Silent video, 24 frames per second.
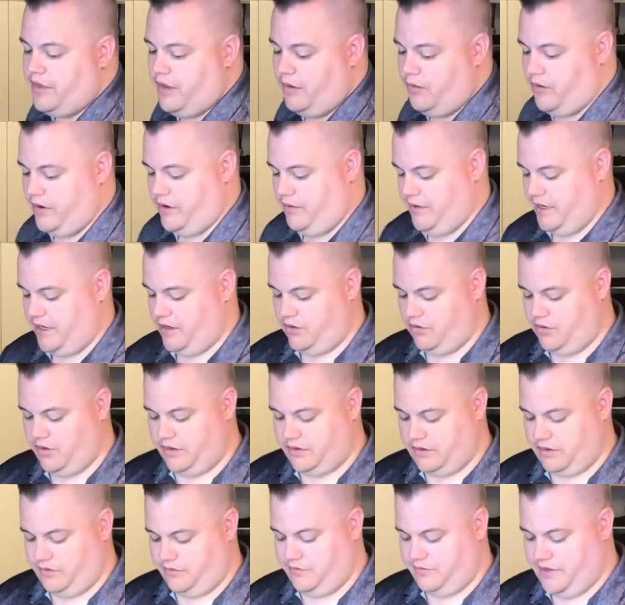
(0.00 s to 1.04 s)
I wanted to make a quick
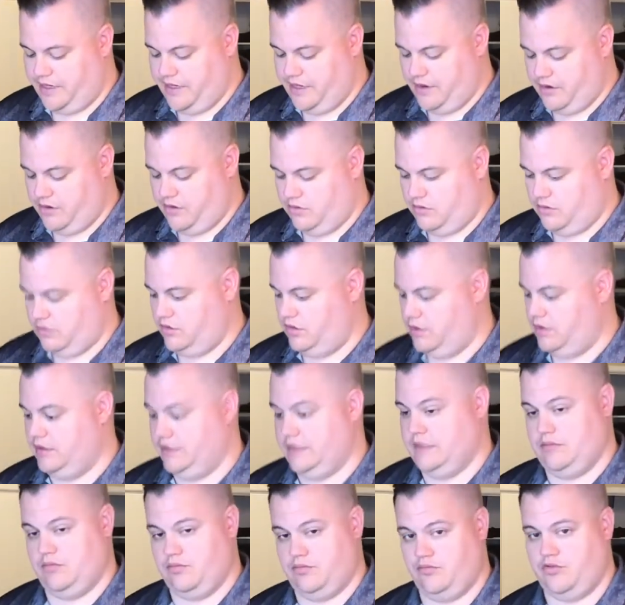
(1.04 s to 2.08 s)
little video,
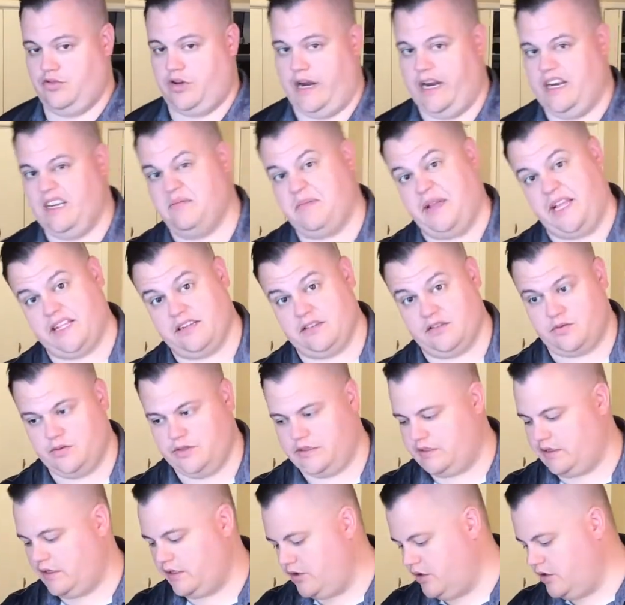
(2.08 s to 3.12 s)
try to make it as quick
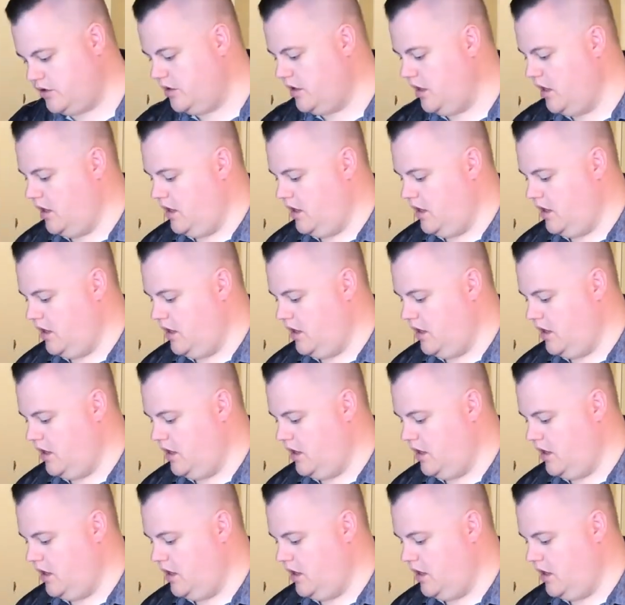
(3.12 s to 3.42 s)
as I could,